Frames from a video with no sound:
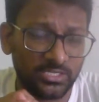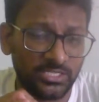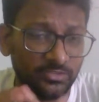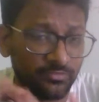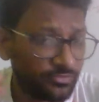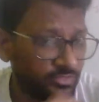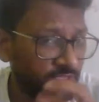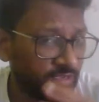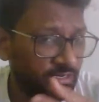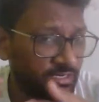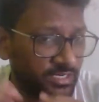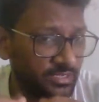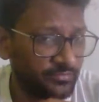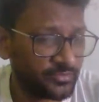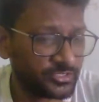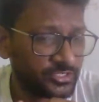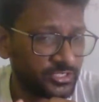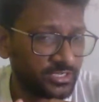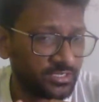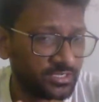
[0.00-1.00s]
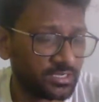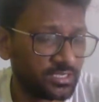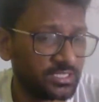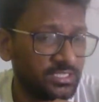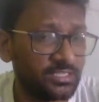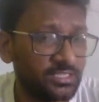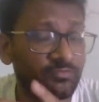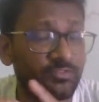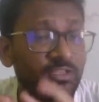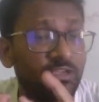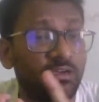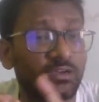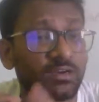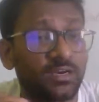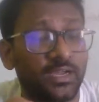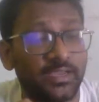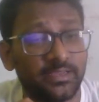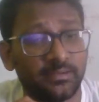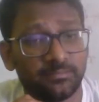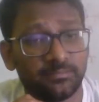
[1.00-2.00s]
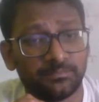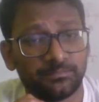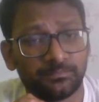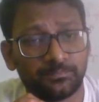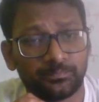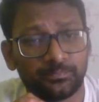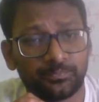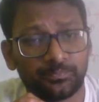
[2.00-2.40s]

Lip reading: if they are deficient, if they are high.